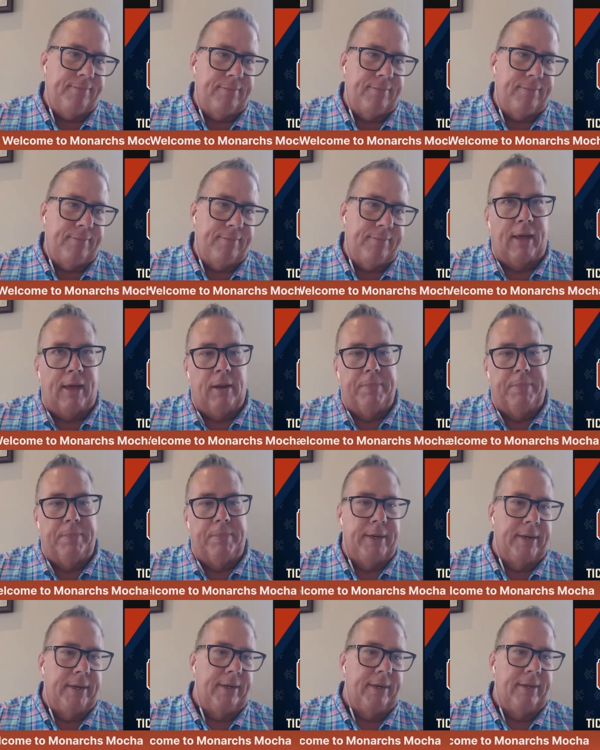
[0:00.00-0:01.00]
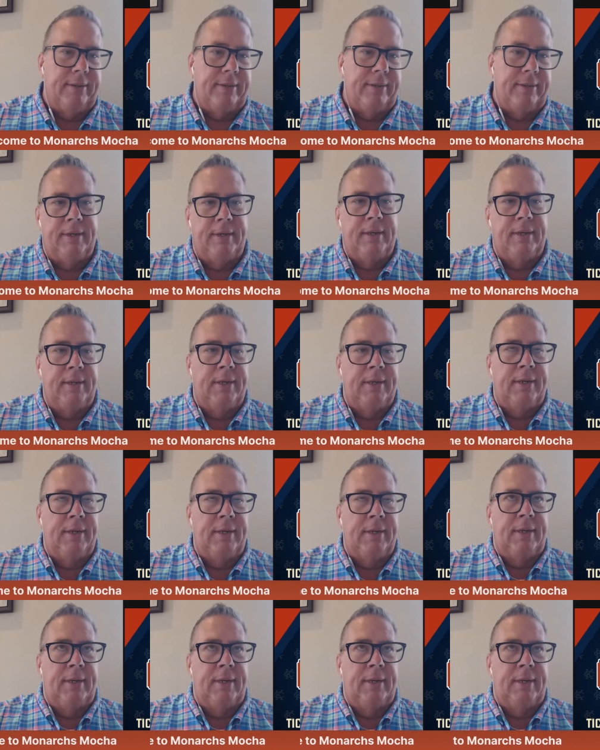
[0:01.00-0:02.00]
that'll be.
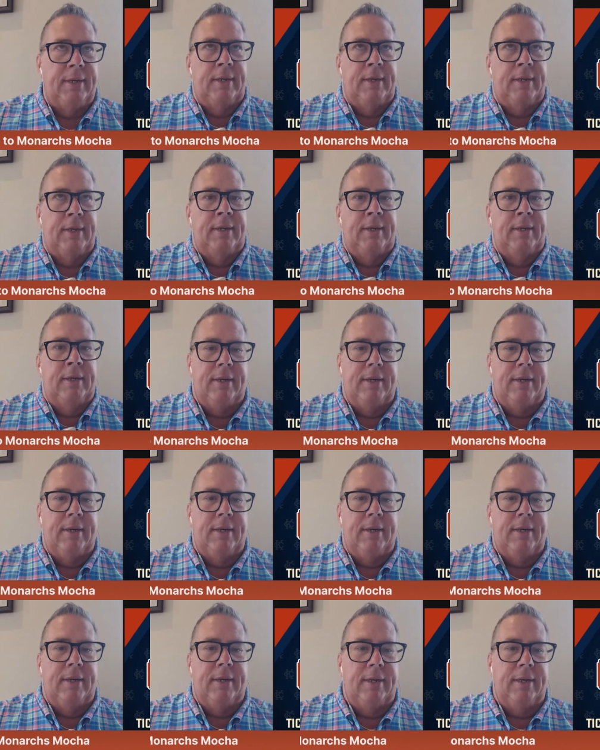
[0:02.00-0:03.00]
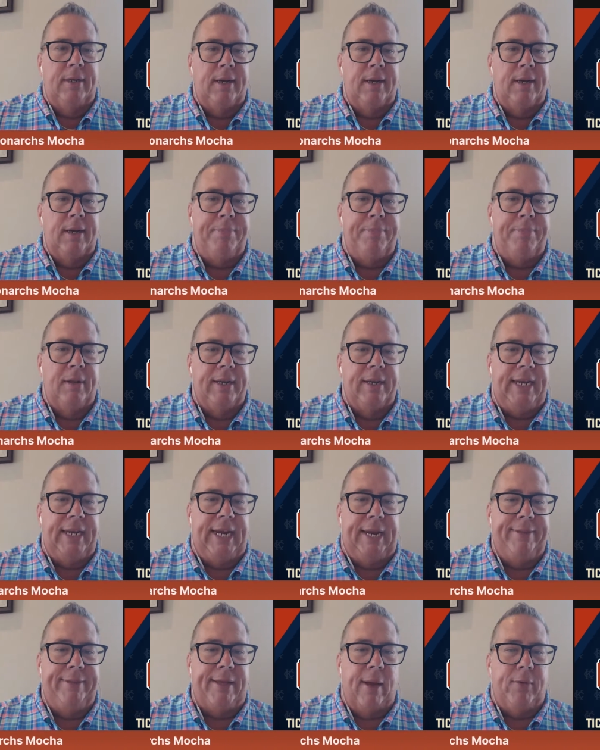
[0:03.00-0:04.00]
I
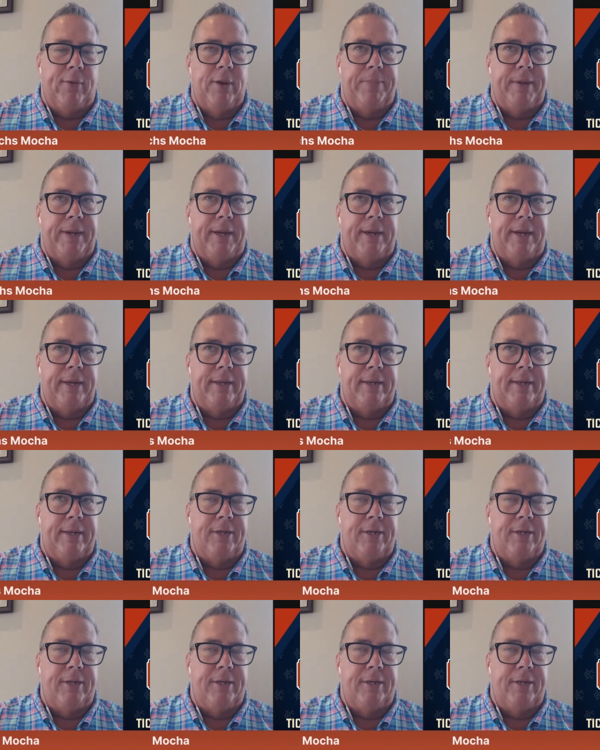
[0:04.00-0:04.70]
believe that would be